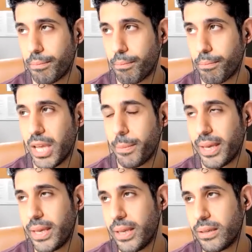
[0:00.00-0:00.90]

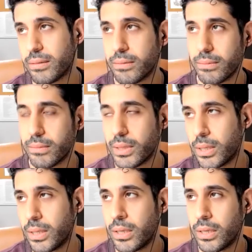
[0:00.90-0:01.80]
maybe
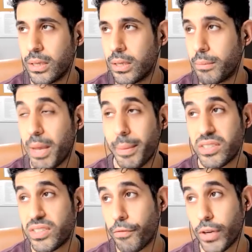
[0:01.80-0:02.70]

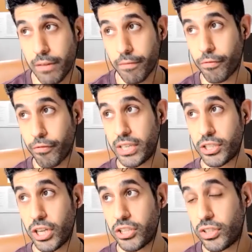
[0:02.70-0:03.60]
it's different in free
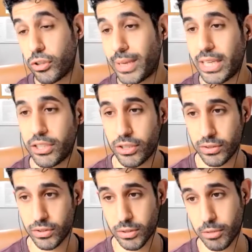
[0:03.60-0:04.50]
church
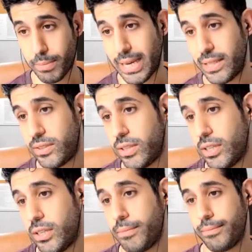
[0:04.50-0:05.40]
denominations compared
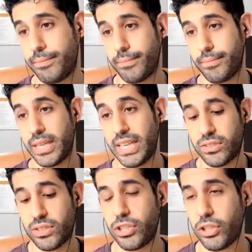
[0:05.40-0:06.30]
to an
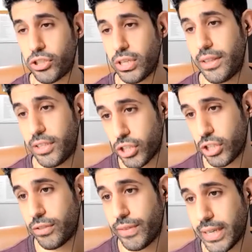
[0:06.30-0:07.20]
institution like the
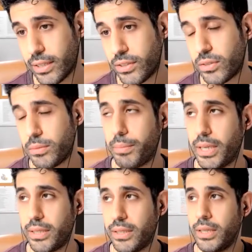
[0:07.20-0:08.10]
Church of England.
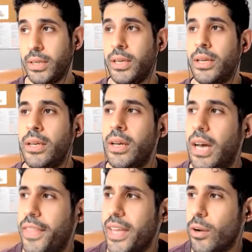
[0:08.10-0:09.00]
But
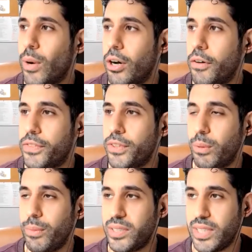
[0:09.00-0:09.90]
I think quite often
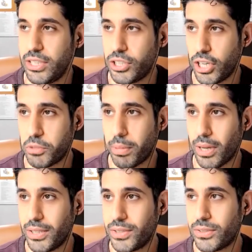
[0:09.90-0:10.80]
when we see church
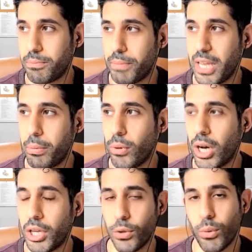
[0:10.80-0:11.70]
plants, people
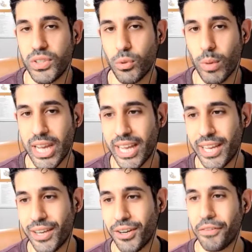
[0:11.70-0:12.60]
aren't always
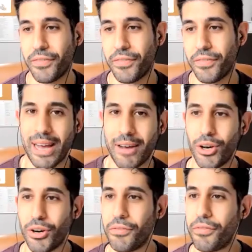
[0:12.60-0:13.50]
aware of the amount
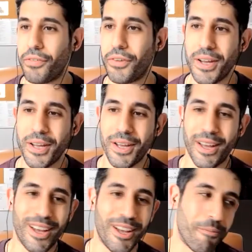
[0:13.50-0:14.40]
of,
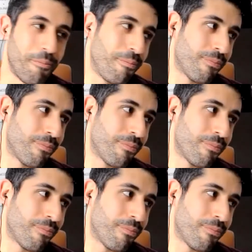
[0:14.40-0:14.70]
well,